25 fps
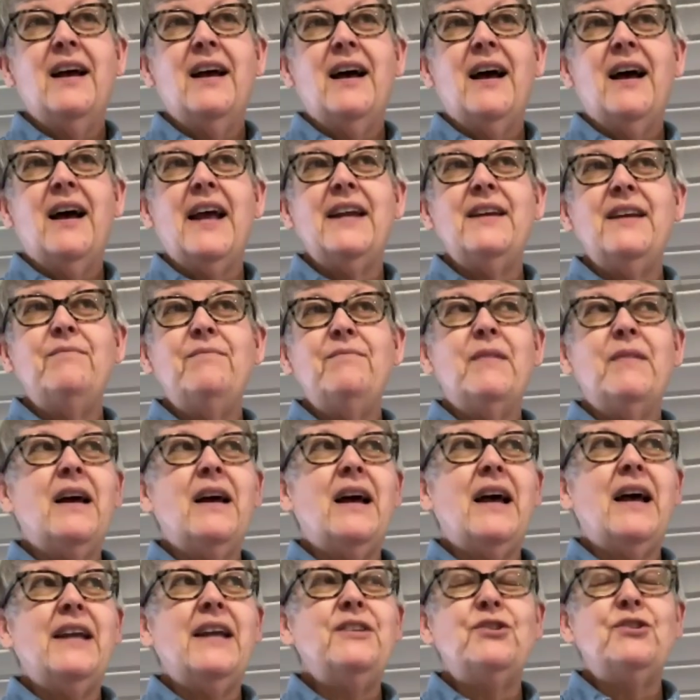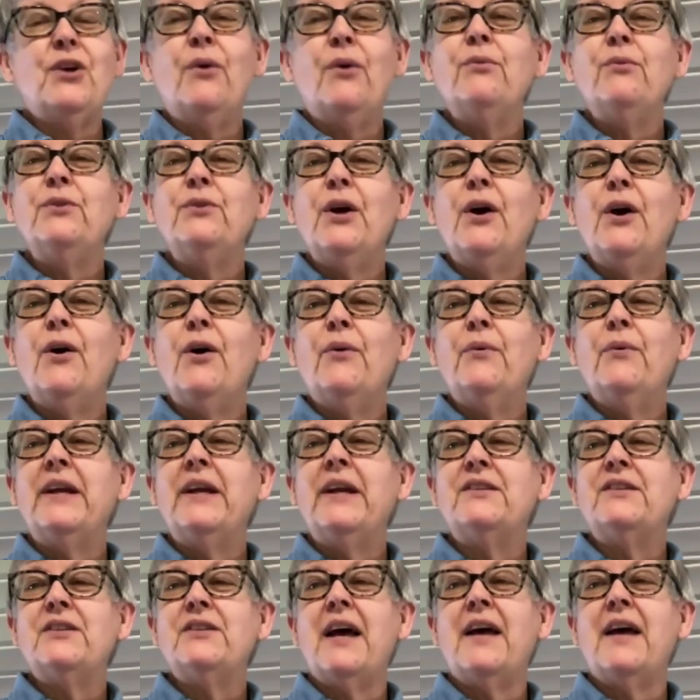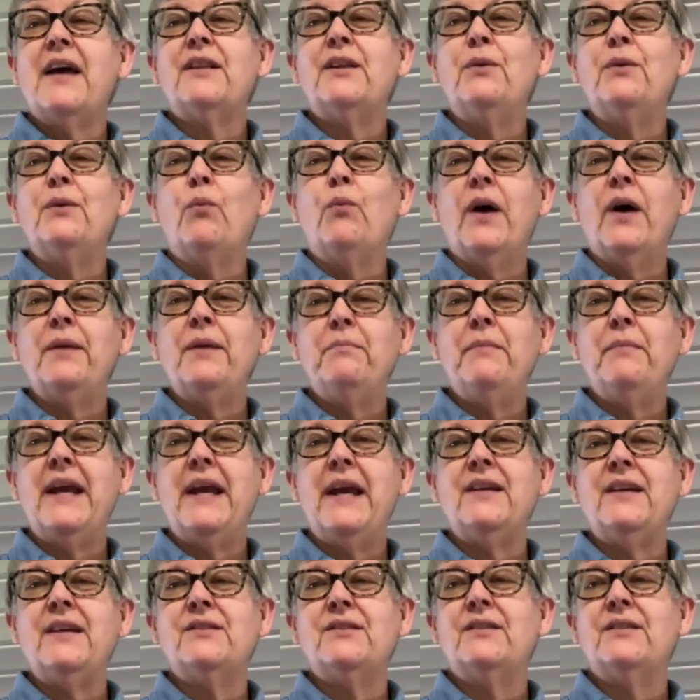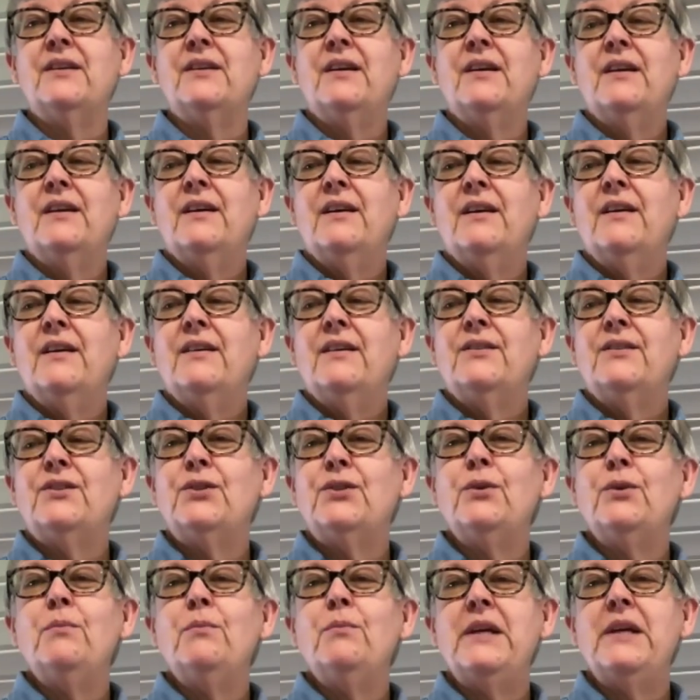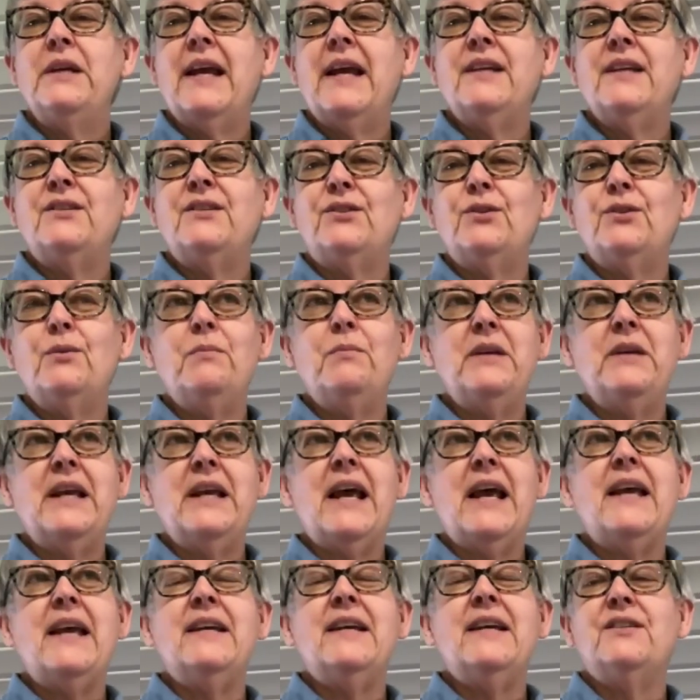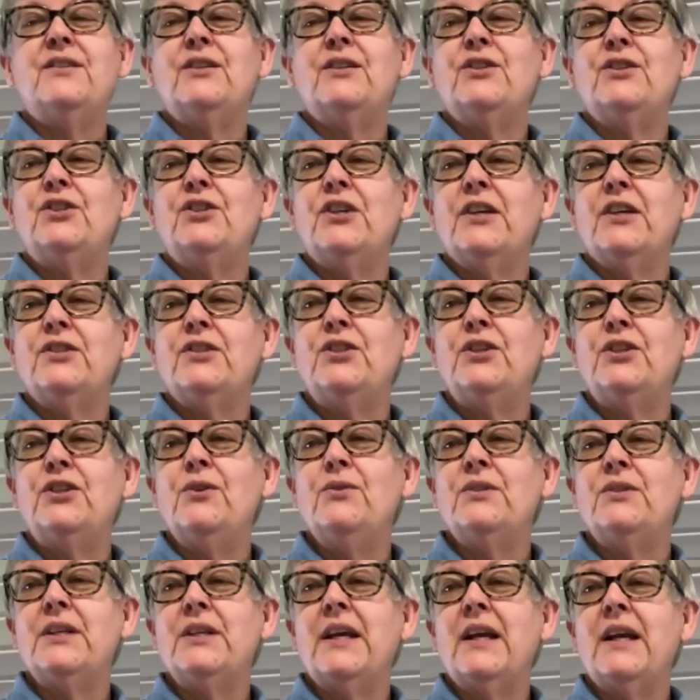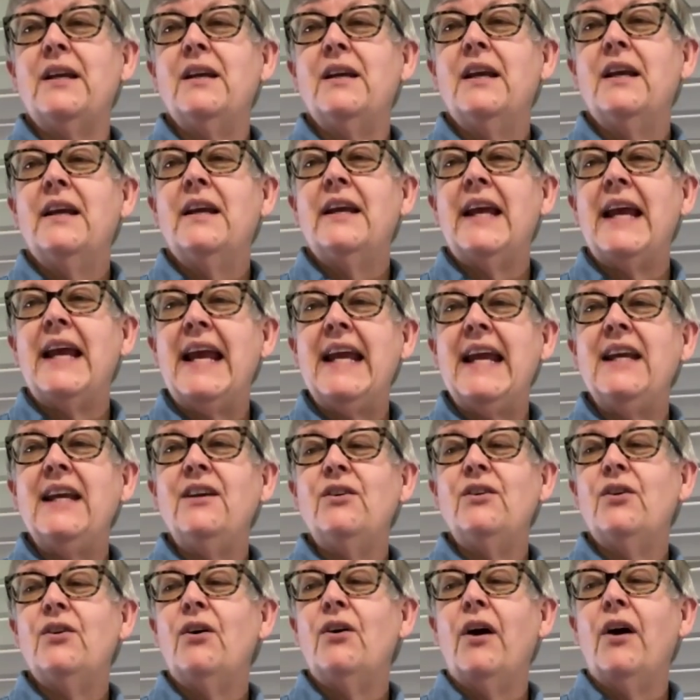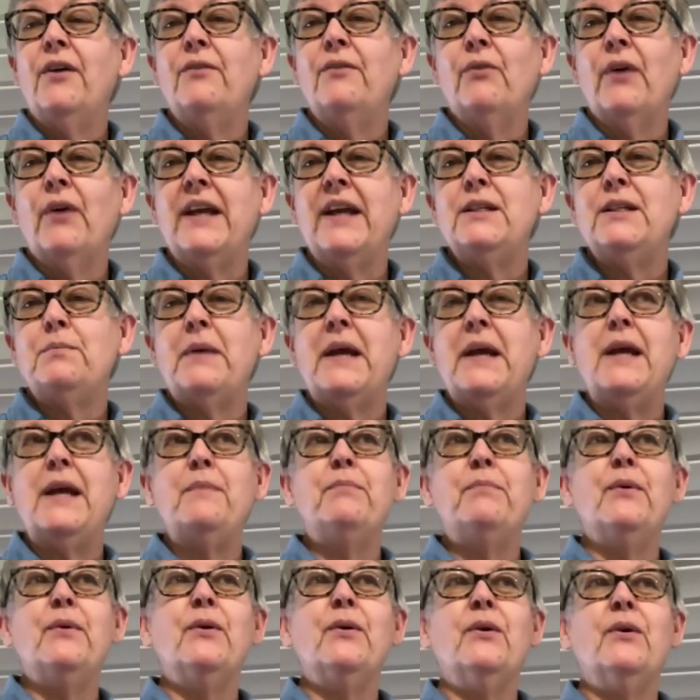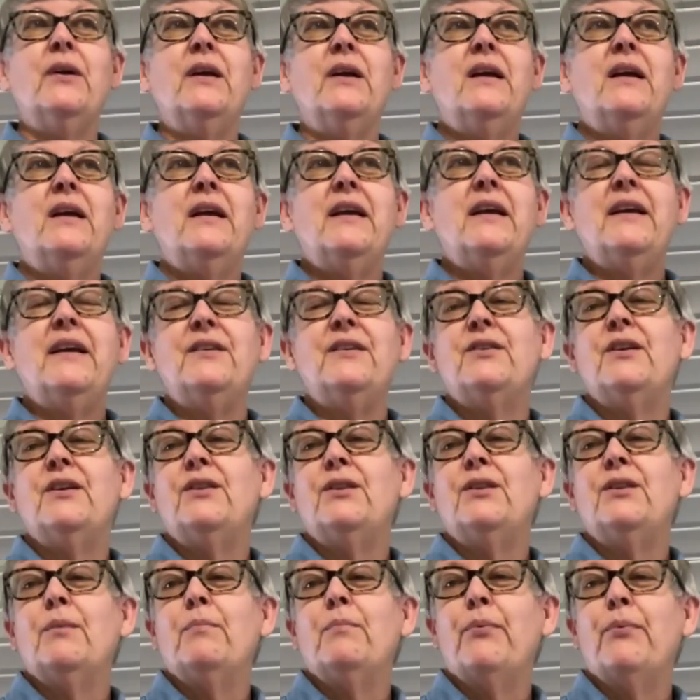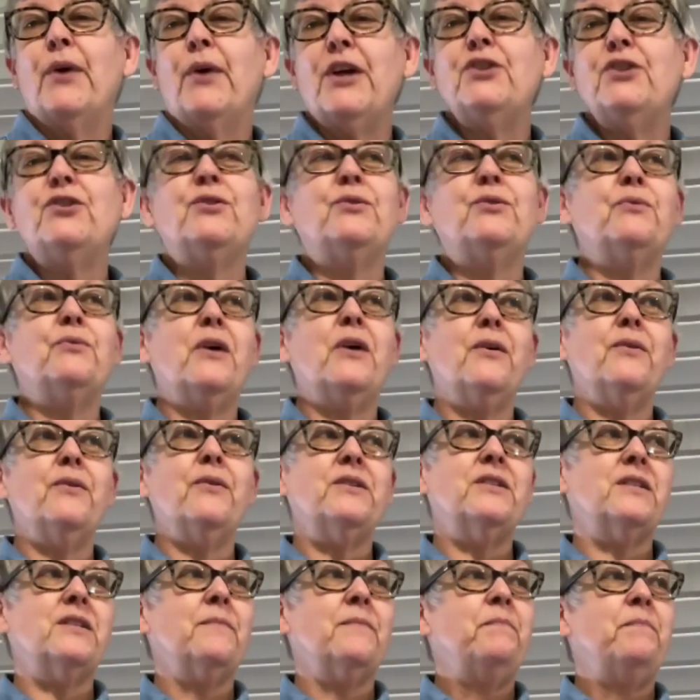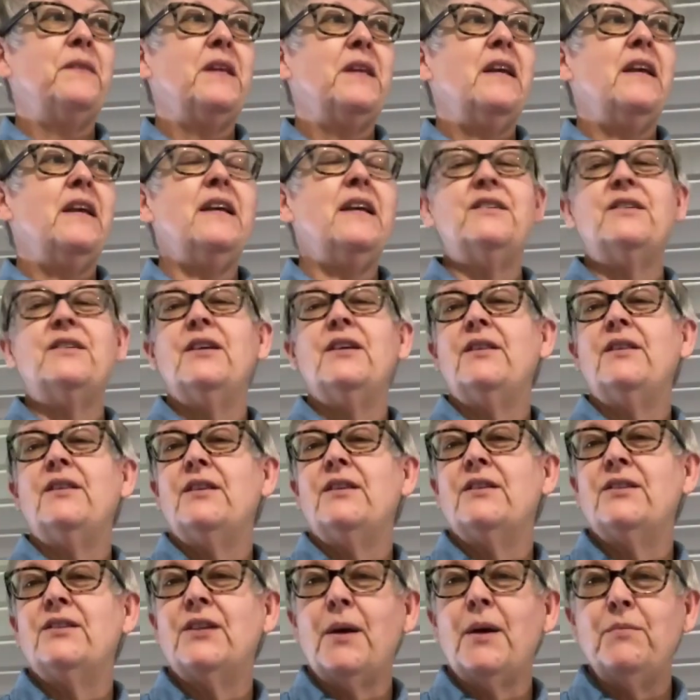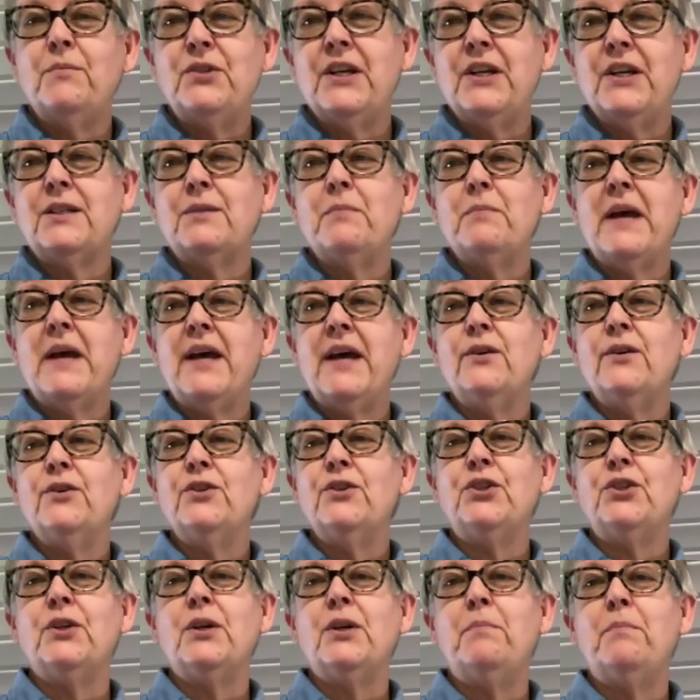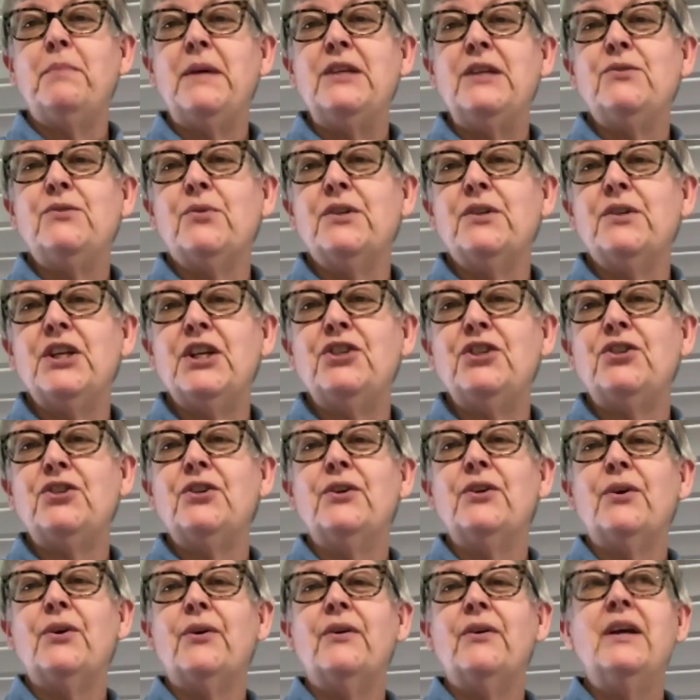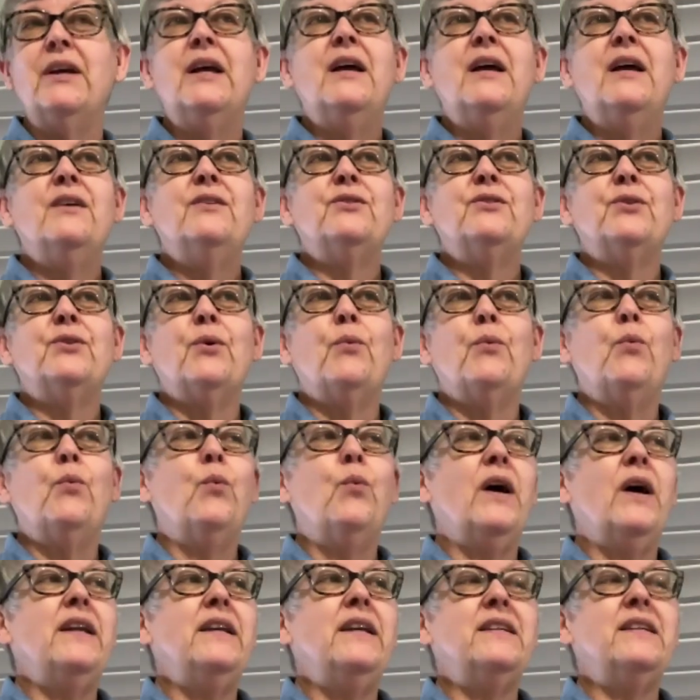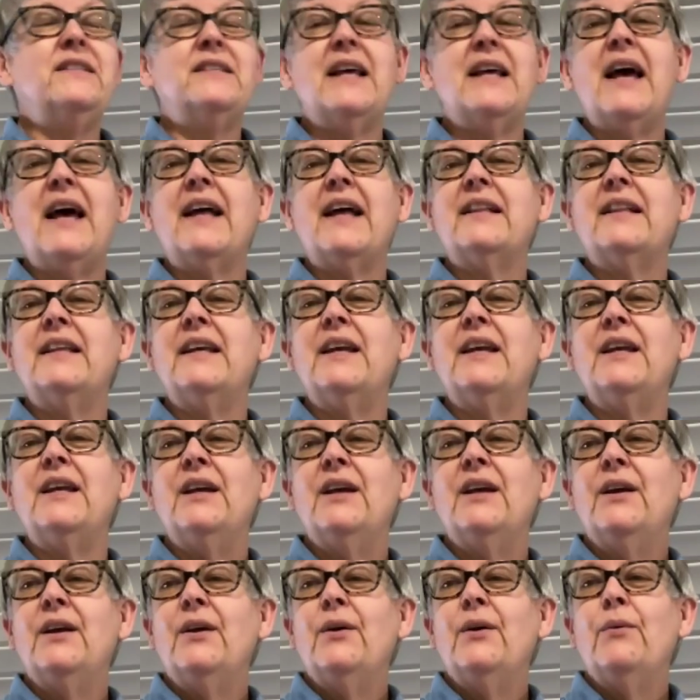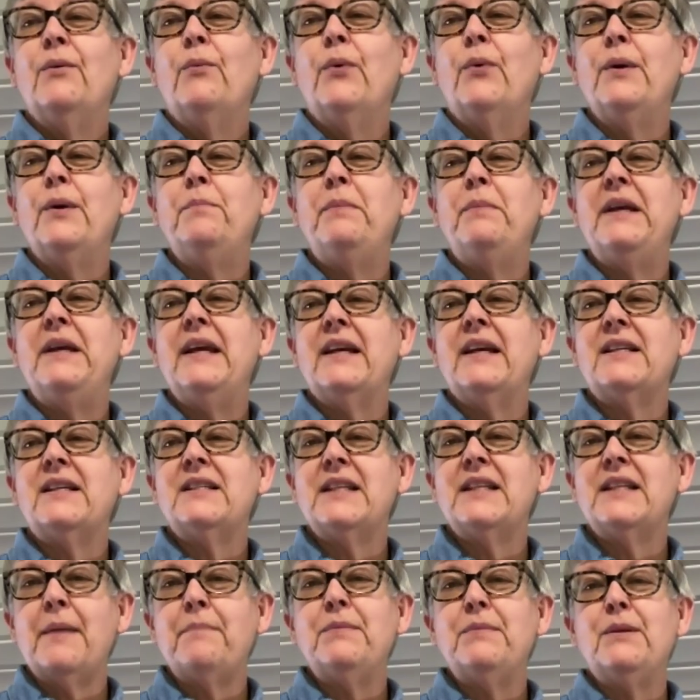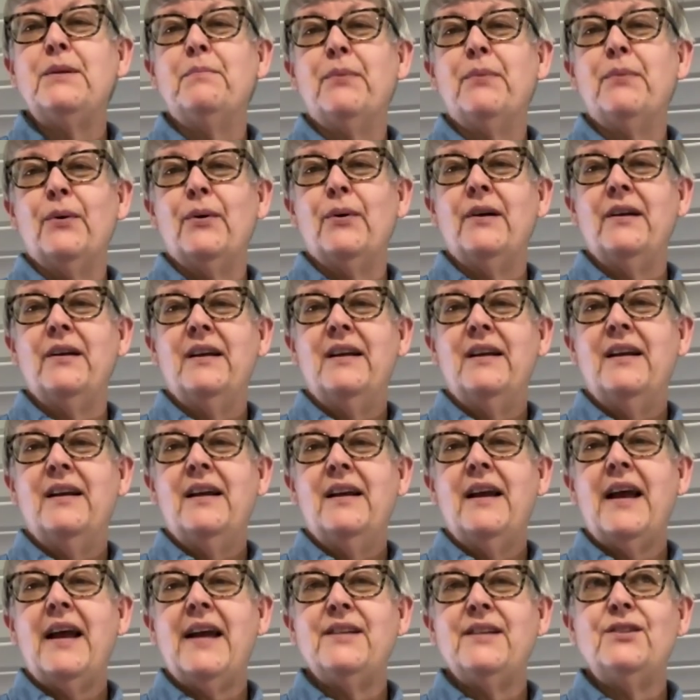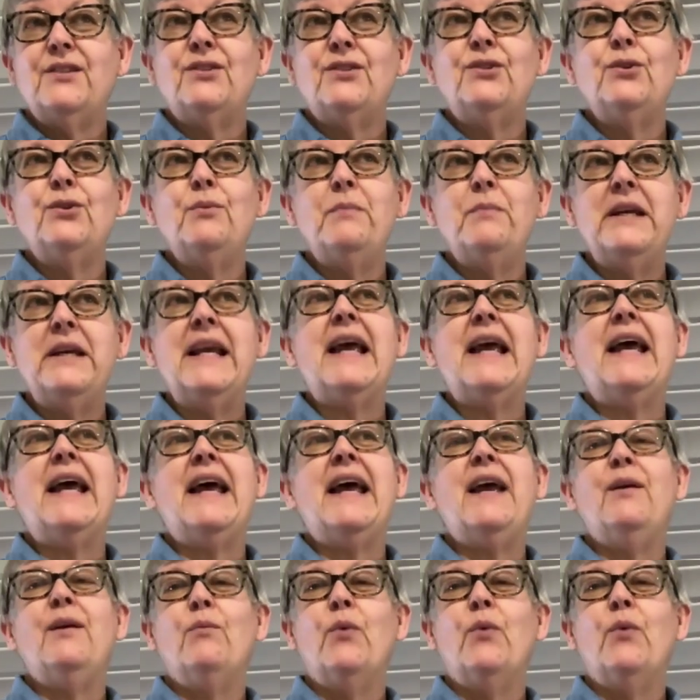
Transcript: I don't know exactly what makes Sumi-e Sumi-e. Is it just using ink on rice paper? Is it the brush strokes? Is it the subject matter? Should it be traditional? So, what exactly would be acceptable as Sumi-e?